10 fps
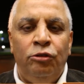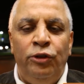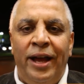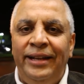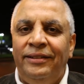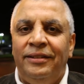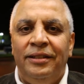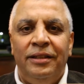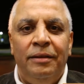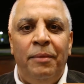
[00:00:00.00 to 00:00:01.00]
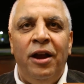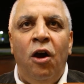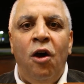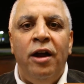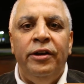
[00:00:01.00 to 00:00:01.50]
Tonight, my
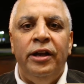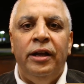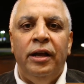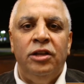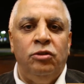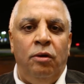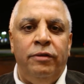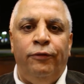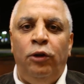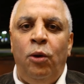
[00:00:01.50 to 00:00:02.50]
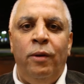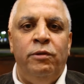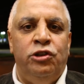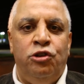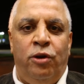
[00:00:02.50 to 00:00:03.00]
heart is overflowing
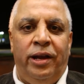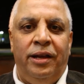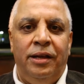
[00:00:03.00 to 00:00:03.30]
with joy.